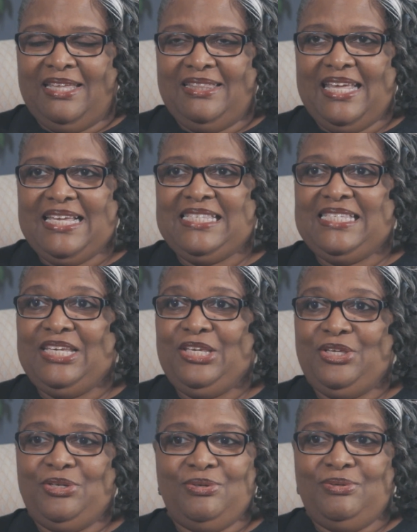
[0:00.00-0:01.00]
they see
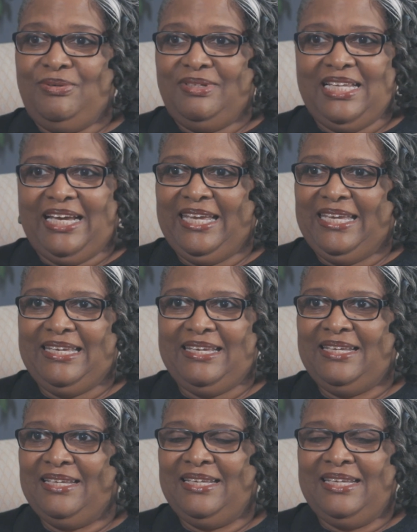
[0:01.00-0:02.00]
you
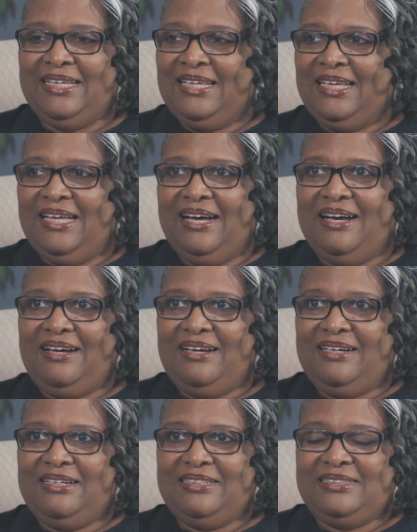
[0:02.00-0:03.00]
like
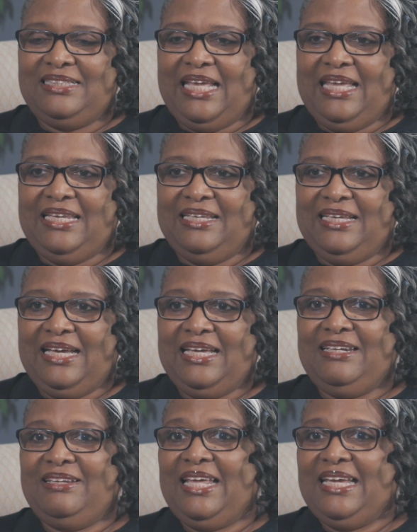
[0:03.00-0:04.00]
and
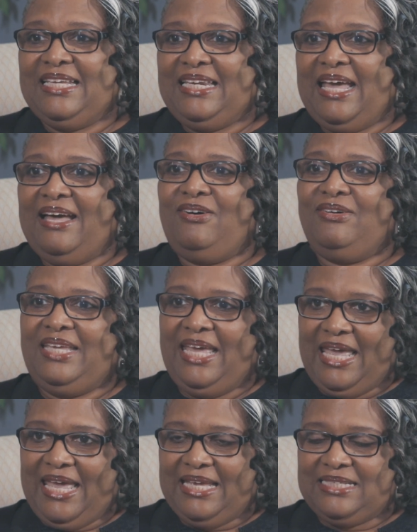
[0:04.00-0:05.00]
kind of like an
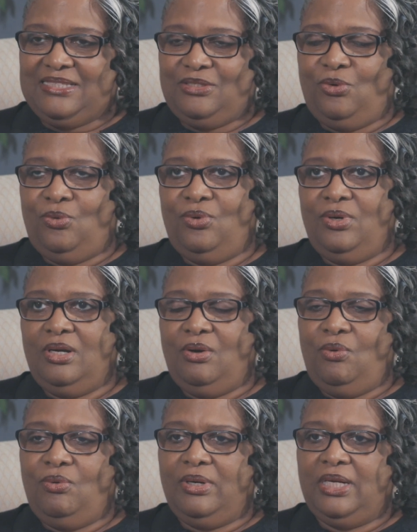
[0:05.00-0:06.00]
outcast,
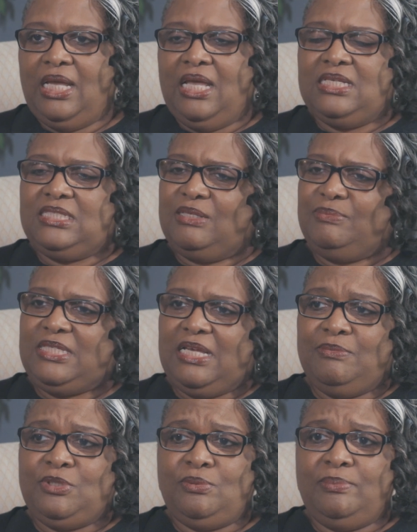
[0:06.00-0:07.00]
or
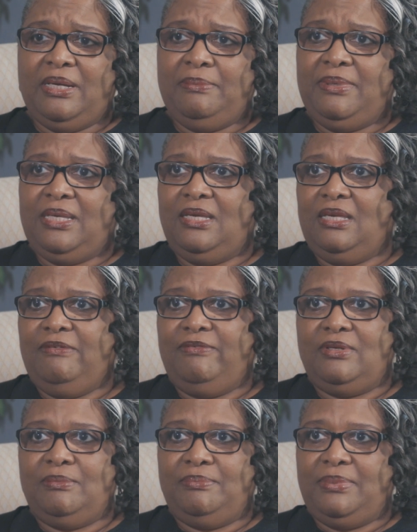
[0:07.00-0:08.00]
sometimes you might
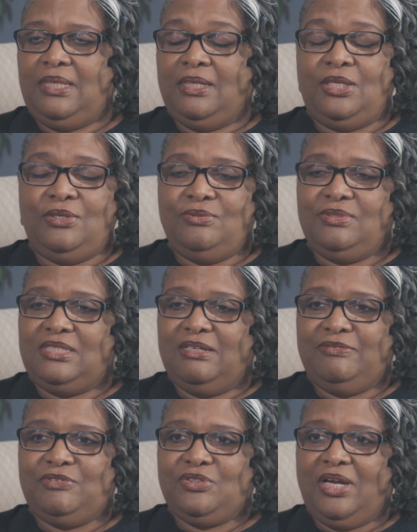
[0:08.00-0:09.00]
be accused
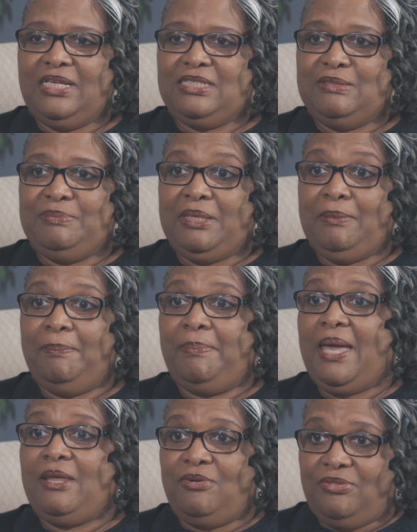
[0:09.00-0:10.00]
of trying to be
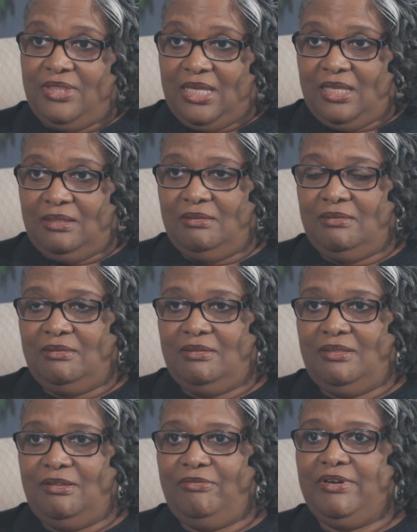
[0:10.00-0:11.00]
better than
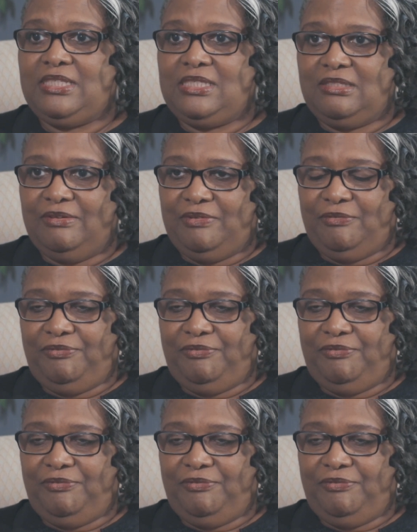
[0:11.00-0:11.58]
the rest of the